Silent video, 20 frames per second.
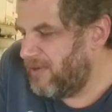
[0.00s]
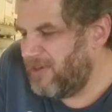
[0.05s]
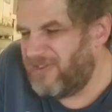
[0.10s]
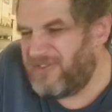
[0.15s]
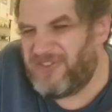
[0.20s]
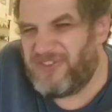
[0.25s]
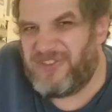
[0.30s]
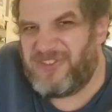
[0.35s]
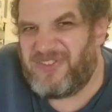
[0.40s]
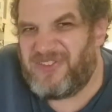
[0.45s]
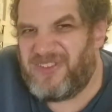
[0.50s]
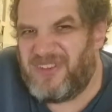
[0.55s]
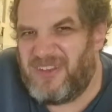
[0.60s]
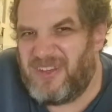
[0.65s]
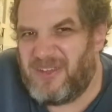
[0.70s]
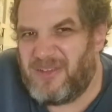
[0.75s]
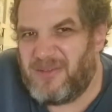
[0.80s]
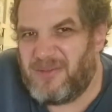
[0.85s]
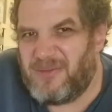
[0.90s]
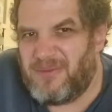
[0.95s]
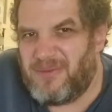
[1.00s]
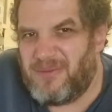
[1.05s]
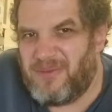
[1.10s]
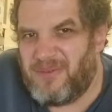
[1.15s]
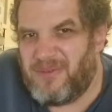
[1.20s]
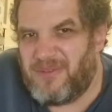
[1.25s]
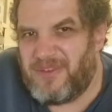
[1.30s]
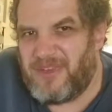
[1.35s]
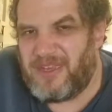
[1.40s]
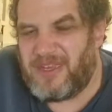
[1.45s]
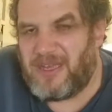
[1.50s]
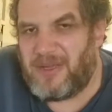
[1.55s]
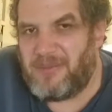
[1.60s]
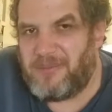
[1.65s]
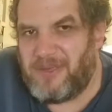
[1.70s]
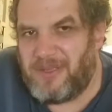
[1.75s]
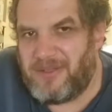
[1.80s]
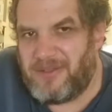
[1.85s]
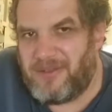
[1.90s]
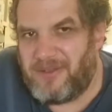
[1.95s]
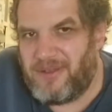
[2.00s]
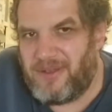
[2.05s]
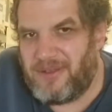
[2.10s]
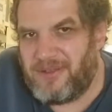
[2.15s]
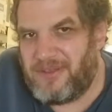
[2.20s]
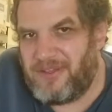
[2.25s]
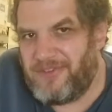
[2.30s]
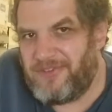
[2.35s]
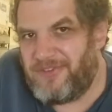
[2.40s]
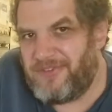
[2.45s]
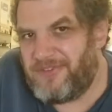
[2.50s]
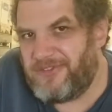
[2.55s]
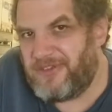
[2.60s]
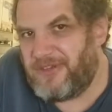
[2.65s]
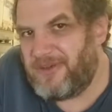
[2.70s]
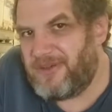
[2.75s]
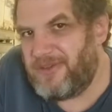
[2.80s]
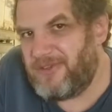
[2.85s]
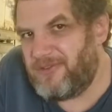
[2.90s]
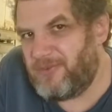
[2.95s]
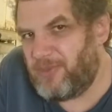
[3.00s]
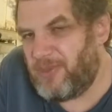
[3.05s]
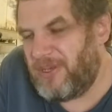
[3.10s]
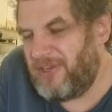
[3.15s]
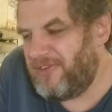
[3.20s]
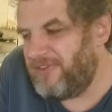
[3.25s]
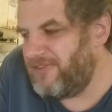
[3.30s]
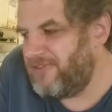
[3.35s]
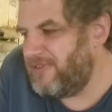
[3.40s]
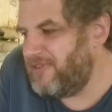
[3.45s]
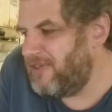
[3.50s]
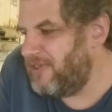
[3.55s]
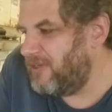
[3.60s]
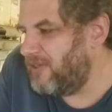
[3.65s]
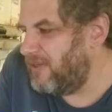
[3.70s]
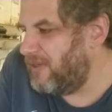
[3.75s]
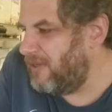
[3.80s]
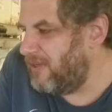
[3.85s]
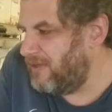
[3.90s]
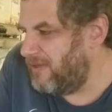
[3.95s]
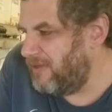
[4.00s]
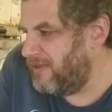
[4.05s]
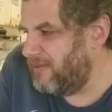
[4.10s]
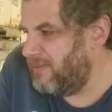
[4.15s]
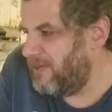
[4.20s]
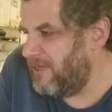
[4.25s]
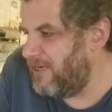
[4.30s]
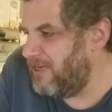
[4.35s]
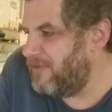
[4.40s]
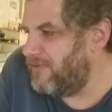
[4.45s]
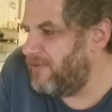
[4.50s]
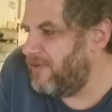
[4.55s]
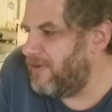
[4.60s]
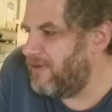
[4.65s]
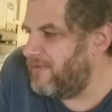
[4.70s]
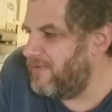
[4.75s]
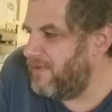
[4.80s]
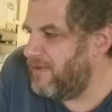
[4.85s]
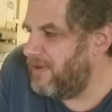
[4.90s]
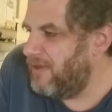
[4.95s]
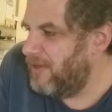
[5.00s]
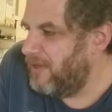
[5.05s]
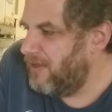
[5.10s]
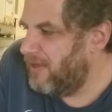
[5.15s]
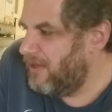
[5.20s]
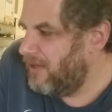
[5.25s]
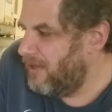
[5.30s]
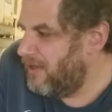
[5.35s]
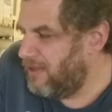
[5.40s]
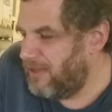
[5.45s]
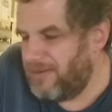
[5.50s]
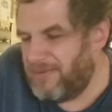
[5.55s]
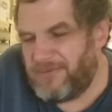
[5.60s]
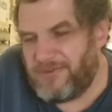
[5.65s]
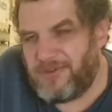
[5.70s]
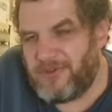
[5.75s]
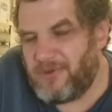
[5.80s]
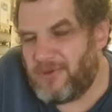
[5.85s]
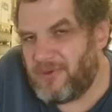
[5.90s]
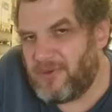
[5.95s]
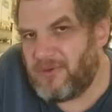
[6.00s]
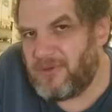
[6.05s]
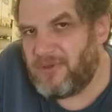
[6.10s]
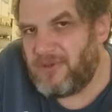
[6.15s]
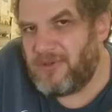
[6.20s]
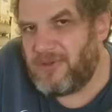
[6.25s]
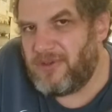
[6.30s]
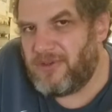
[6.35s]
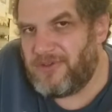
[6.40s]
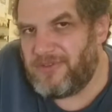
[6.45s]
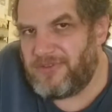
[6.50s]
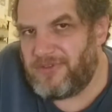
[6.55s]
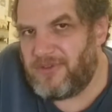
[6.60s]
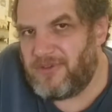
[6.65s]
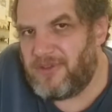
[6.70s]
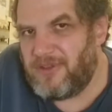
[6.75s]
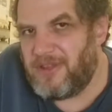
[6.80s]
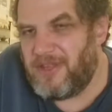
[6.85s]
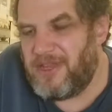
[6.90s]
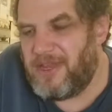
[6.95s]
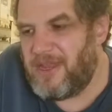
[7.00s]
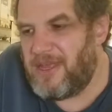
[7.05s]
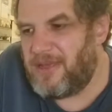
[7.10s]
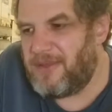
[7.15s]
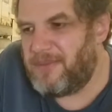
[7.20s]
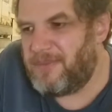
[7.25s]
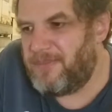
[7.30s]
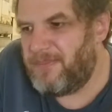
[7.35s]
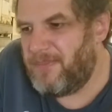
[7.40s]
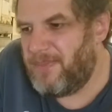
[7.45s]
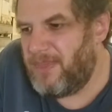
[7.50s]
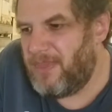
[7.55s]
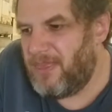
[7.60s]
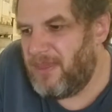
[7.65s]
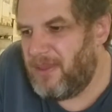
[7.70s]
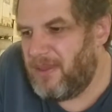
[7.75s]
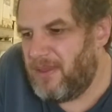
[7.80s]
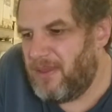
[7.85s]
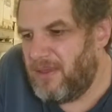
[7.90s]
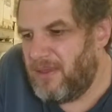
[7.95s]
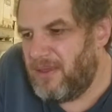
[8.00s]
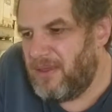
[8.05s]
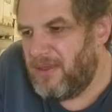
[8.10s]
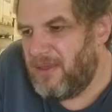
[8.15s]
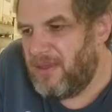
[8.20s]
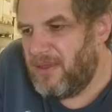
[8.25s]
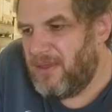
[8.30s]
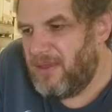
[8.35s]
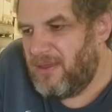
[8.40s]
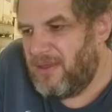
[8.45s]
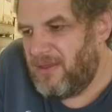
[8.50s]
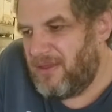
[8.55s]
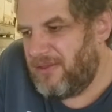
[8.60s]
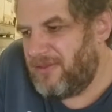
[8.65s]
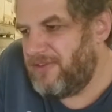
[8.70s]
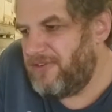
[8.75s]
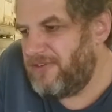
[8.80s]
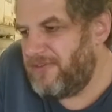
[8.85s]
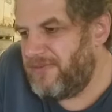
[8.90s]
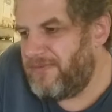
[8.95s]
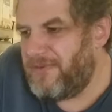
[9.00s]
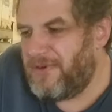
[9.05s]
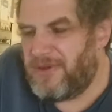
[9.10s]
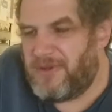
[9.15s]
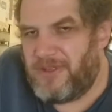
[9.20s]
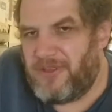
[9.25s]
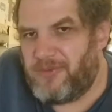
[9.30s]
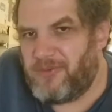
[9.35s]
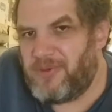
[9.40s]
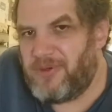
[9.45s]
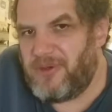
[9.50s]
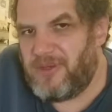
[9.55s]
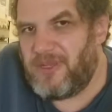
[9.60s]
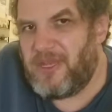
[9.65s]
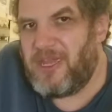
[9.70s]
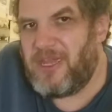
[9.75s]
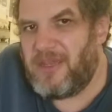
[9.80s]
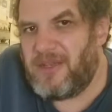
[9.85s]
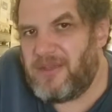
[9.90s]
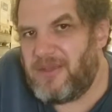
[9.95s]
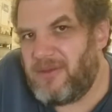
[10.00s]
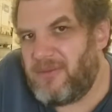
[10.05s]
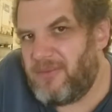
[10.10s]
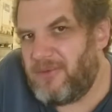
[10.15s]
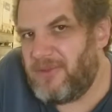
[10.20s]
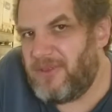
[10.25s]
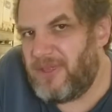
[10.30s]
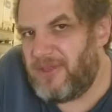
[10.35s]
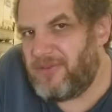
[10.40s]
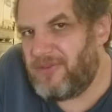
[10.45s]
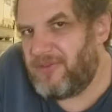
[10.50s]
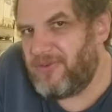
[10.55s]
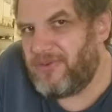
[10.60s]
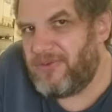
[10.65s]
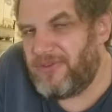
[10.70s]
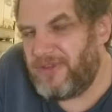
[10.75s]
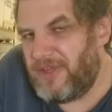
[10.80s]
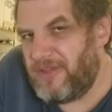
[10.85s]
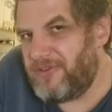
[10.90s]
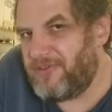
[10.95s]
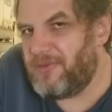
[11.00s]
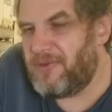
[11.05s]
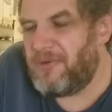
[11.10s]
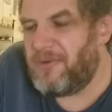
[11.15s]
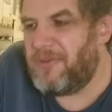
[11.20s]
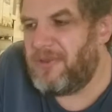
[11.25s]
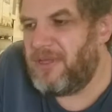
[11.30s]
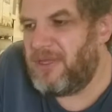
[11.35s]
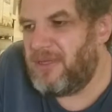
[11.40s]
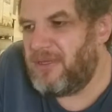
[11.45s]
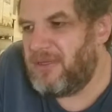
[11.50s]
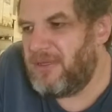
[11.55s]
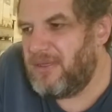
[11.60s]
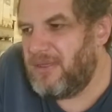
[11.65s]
just take up unnecessary space on your hard drive. Gives it all nice good clean out. And I usually find that's pretty handy with that, doing that sort of thing.